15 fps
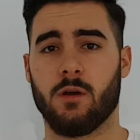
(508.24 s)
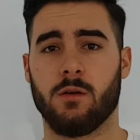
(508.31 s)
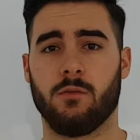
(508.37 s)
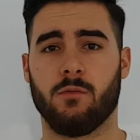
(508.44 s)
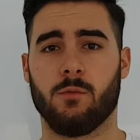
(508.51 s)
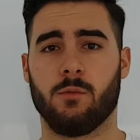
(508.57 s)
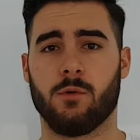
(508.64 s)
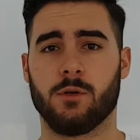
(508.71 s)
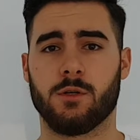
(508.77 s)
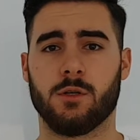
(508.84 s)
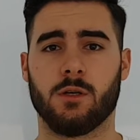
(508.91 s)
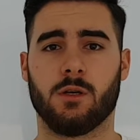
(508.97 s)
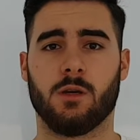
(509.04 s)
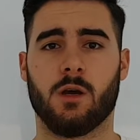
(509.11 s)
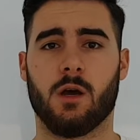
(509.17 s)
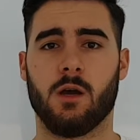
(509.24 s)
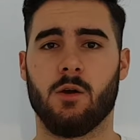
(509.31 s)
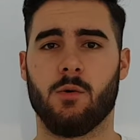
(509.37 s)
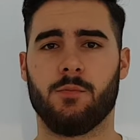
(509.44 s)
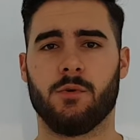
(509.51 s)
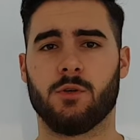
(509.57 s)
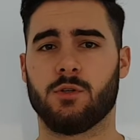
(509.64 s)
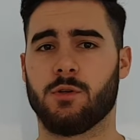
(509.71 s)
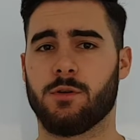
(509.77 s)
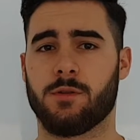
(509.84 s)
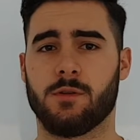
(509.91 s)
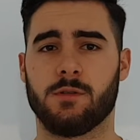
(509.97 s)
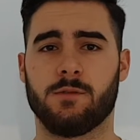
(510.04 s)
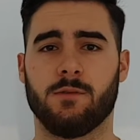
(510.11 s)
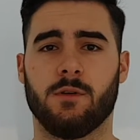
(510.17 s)
you guys for watching. I hope you
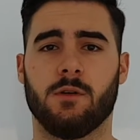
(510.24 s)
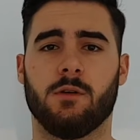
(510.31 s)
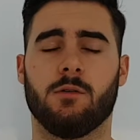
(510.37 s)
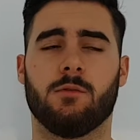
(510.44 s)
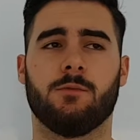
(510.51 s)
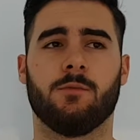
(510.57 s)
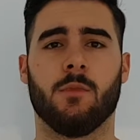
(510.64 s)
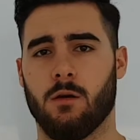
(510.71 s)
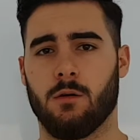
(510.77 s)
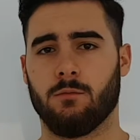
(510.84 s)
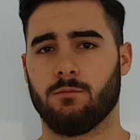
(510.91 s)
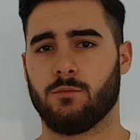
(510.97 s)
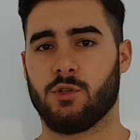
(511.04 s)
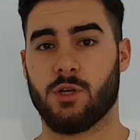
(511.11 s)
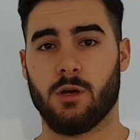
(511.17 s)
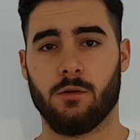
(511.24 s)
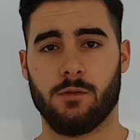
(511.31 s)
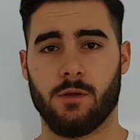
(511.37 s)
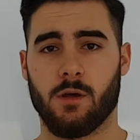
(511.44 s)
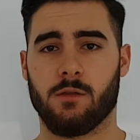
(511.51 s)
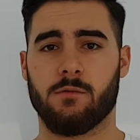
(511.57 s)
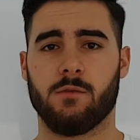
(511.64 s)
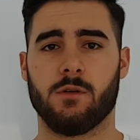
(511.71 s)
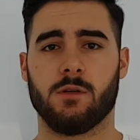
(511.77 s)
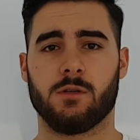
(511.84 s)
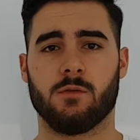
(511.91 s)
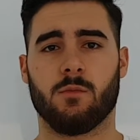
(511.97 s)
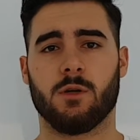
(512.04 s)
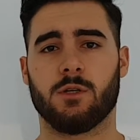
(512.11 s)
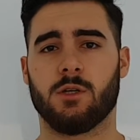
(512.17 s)
enjoyed this video. Check out the other
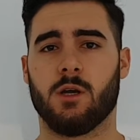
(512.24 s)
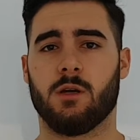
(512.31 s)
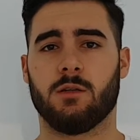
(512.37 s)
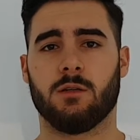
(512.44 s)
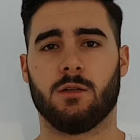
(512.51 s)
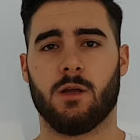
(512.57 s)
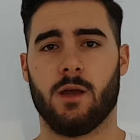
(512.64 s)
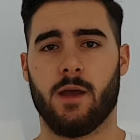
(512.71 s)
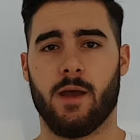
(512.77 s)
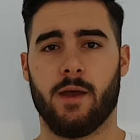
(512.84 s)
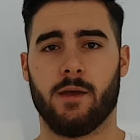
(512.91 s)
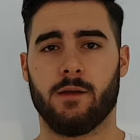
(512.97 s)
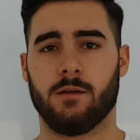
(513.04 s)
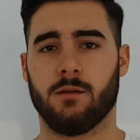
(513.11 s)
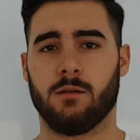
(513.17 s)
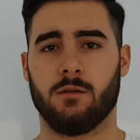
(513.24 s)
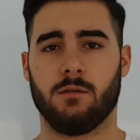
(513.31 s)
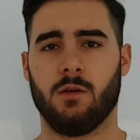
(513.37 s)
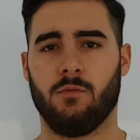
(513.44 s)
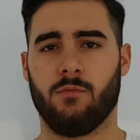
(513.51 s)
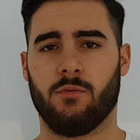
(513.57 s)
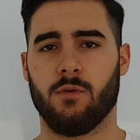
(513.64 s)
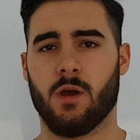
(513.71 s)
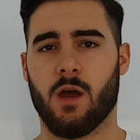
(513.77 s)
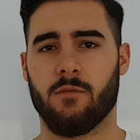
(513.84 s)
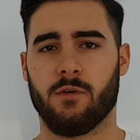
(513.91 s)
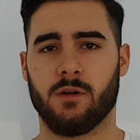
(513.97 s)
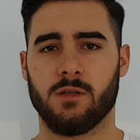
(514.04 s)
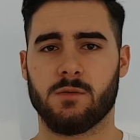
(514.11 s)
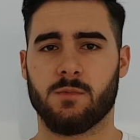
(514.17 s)
videos on my channel, and if you
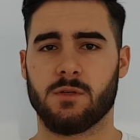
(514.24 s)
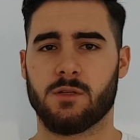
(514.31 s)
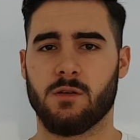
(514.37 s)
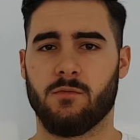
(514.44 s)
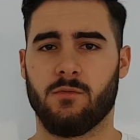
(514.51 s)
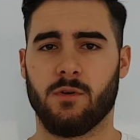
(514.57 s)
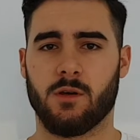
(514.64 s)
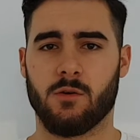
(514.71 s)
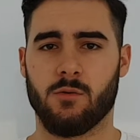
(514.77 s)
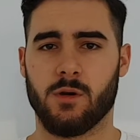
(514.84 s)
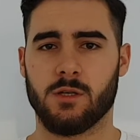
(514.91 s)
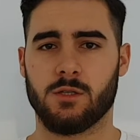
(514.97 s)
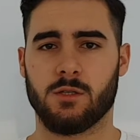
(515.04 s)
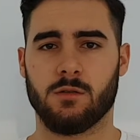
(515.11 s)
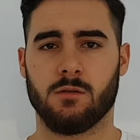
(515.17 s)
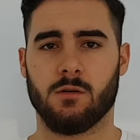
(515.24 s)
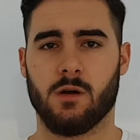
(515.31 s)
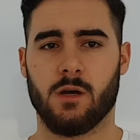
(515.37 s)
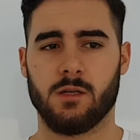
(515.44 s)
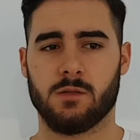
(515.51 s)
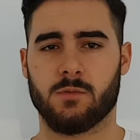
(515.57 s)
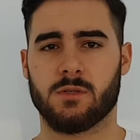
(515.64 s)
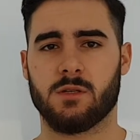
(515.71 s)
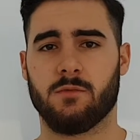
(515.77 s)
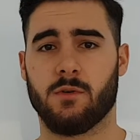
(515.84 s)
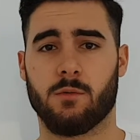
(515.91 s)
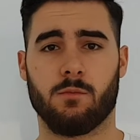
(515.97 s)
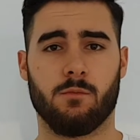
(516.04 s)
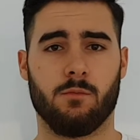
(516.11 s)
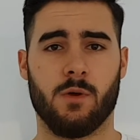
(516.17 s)
have any specific question or any
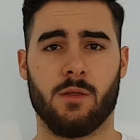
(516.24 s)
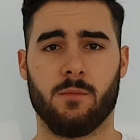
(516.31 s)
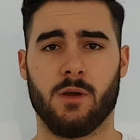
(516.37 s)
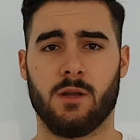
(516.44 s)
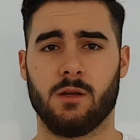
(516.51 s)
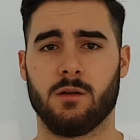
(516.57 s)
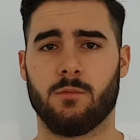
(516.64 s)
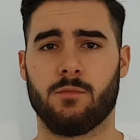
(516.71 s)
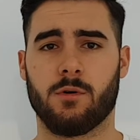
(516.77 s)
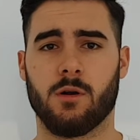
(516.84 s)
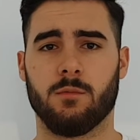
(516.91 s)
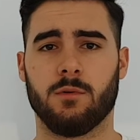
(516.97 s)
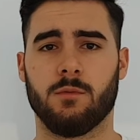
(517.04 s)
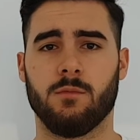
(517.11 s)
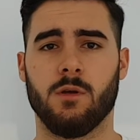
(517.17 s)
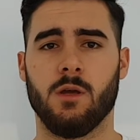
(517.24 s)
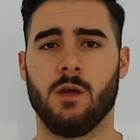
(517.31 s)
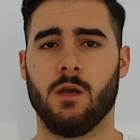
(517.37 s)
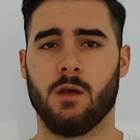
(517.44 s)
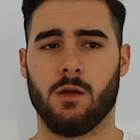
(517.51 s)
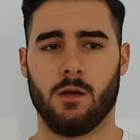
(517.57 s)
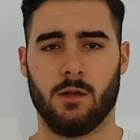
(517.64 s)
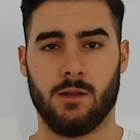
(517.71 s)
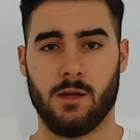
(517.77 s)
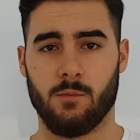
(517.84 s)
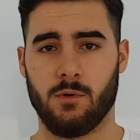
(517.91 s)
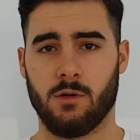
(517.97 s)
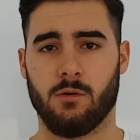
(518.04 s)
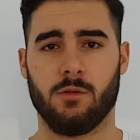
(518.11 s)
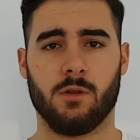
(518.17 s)
specific mathematical problem,
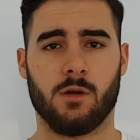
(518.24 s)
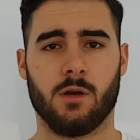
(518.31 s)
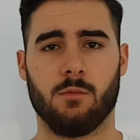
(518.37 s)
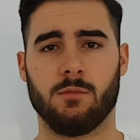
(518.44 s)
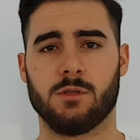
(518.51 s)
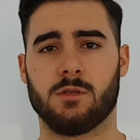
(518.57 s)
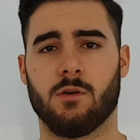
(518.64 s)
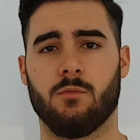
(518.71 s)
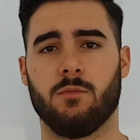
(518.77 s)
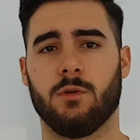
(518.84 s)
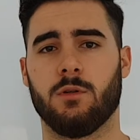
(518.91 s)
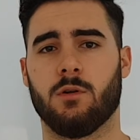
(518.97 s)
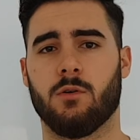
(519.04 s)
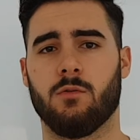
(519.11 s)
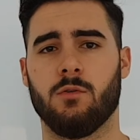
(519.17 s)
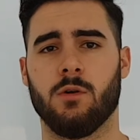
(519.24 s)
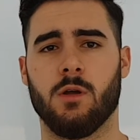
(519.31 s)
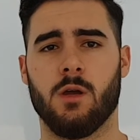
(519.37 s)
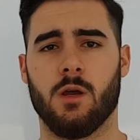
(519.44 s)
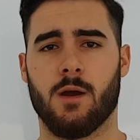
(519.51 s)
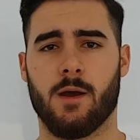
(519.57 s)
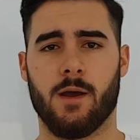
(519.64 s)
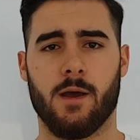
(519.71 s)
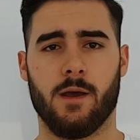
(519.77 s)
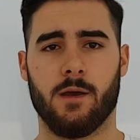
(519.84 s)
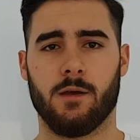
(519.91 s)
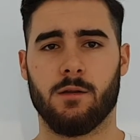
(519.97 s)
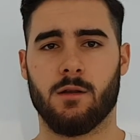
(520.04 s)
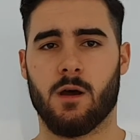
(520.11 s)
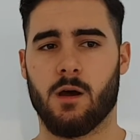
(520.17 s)
let me know in the comments down below,
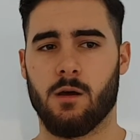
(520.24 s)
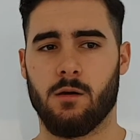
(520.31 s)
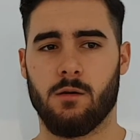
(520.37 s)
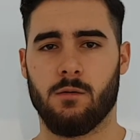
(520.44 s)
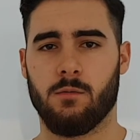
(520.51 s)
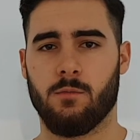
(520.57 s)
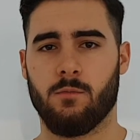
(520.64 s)
and I